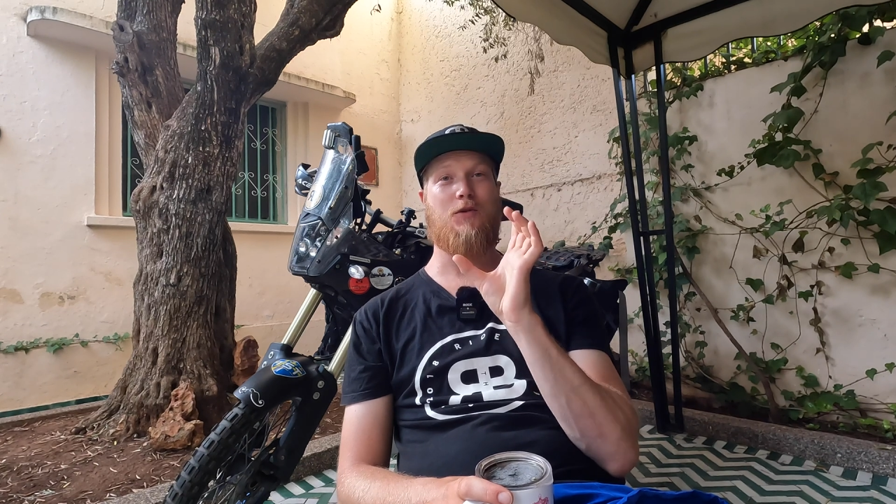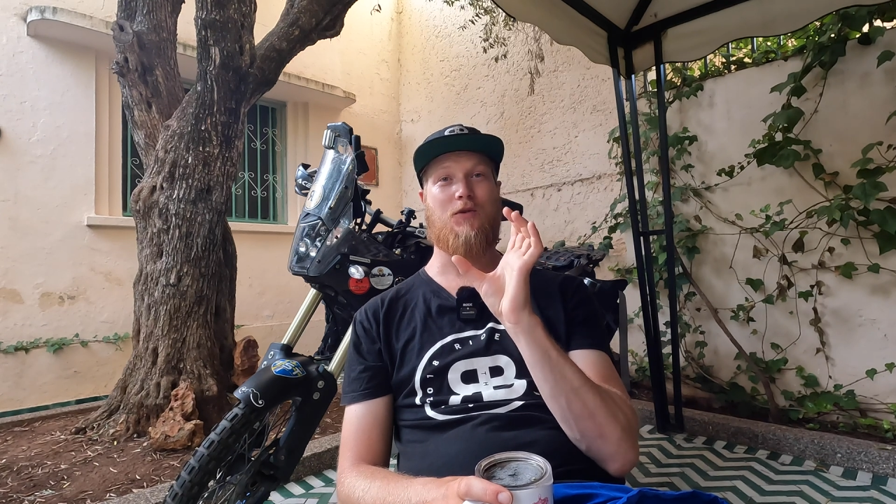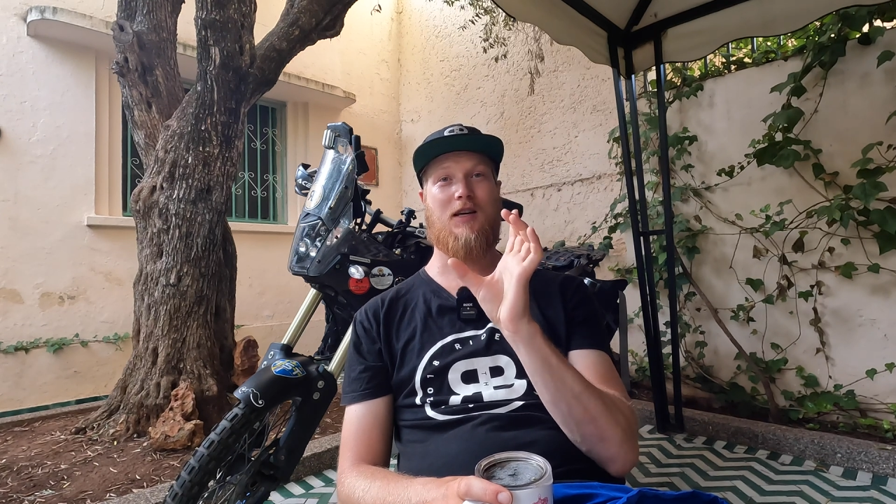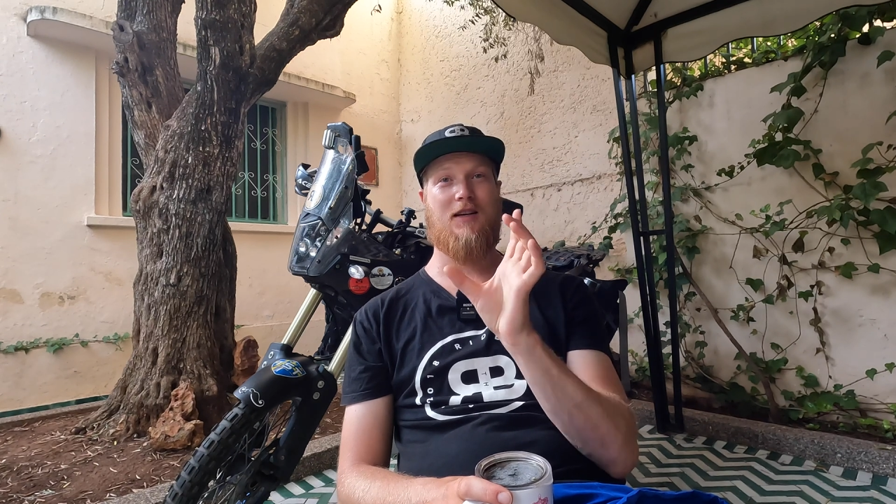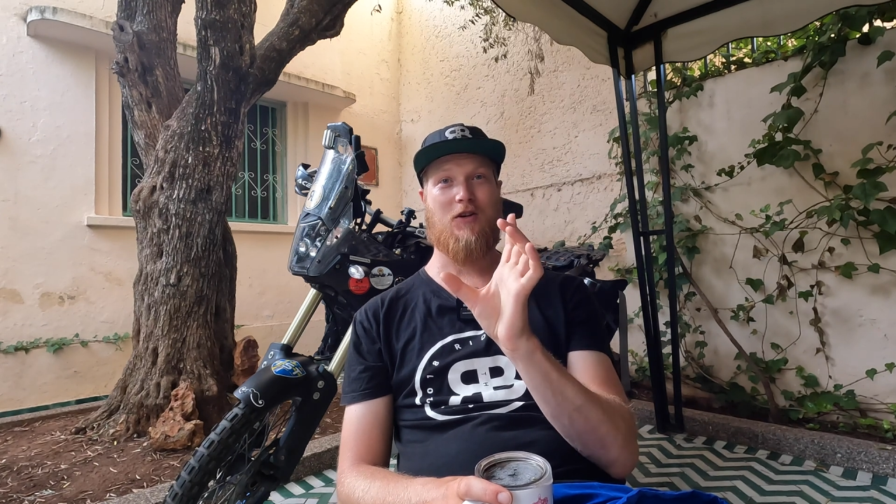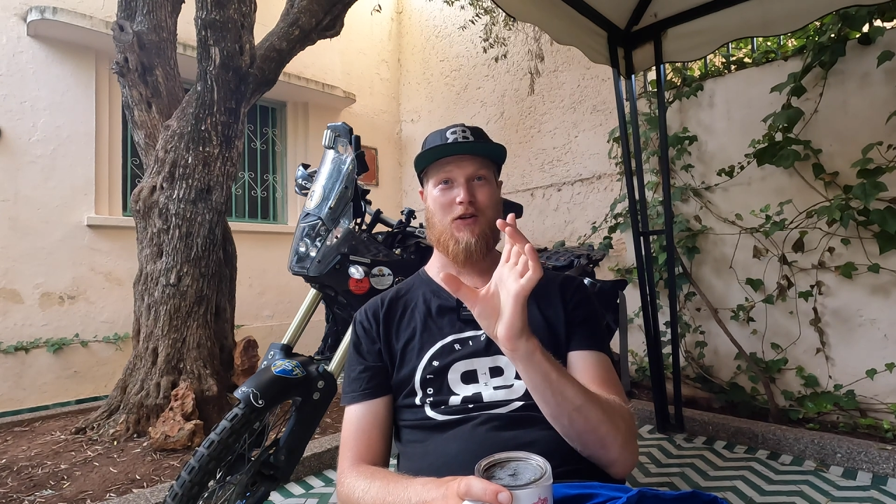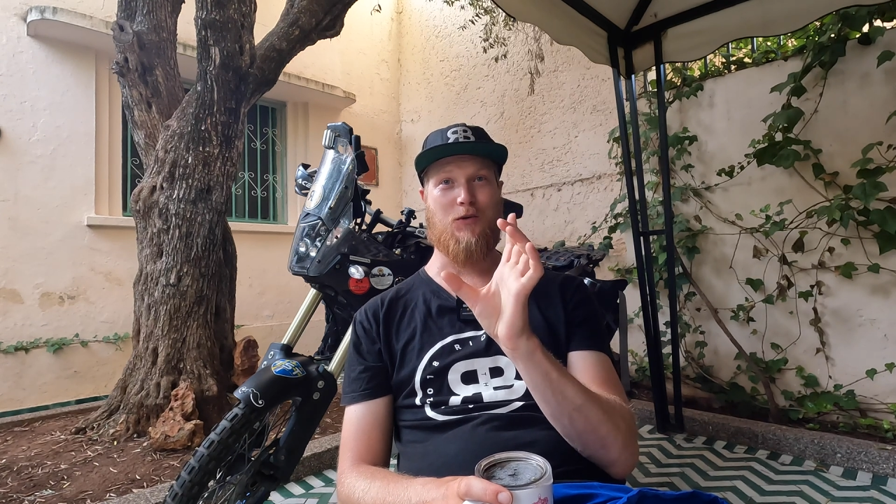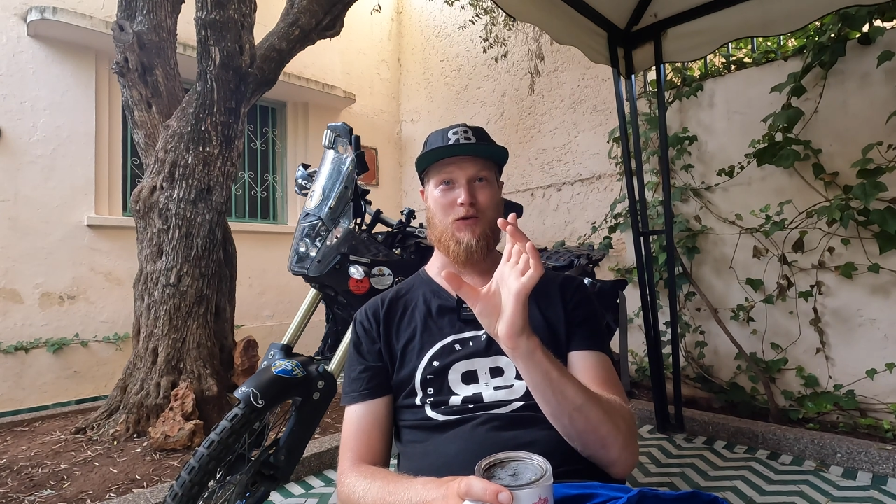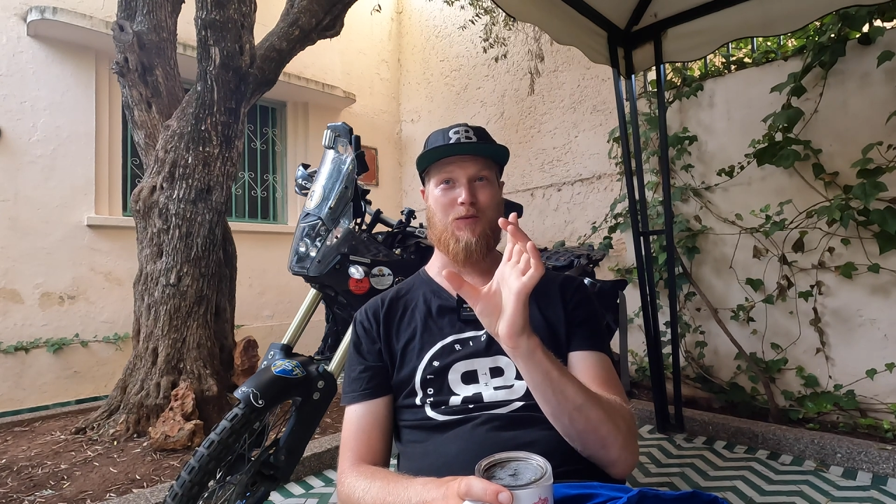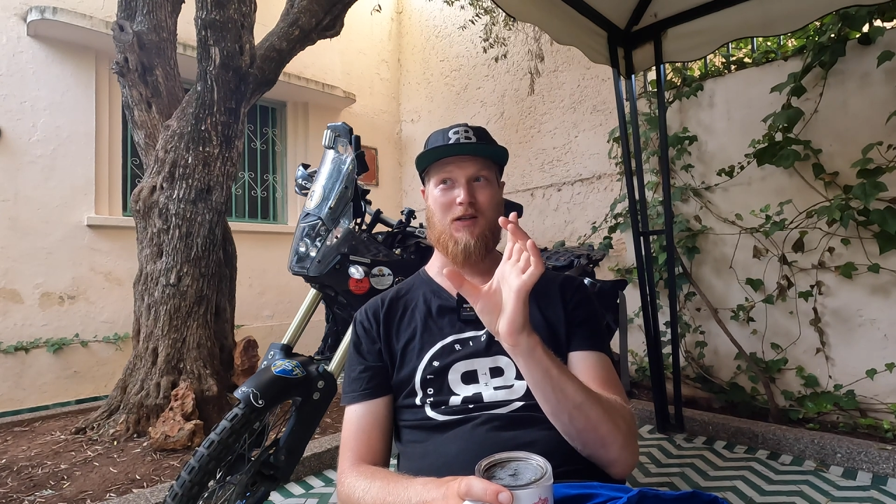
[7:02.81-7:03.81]
you cannot
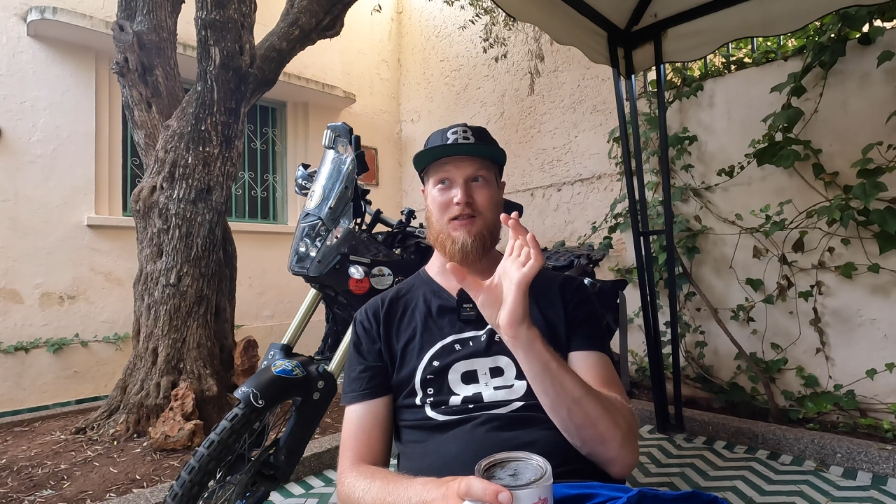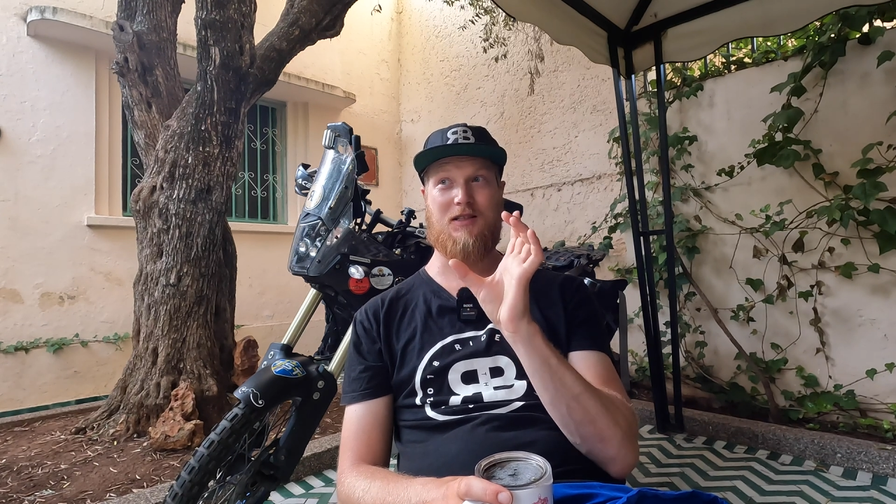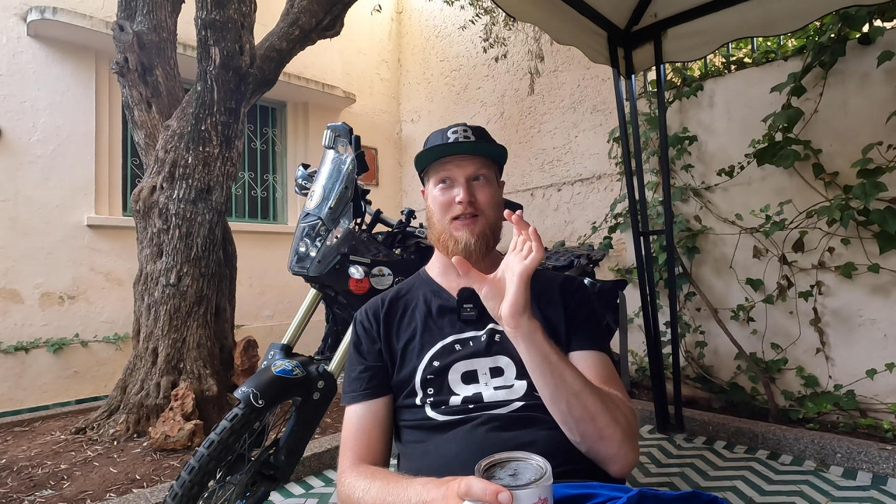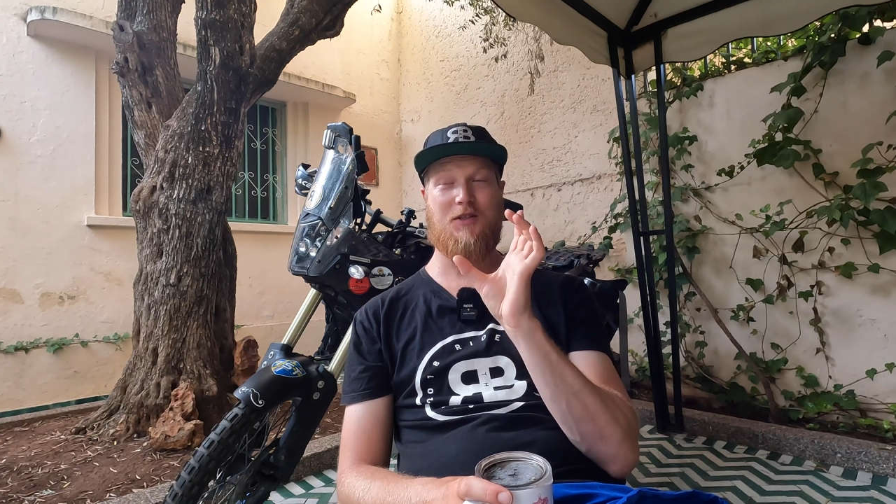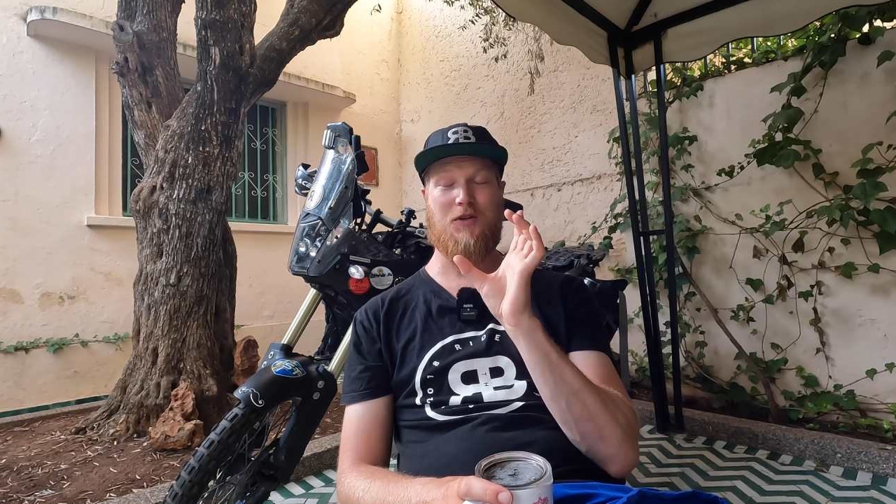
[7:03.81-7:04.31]
lose because that's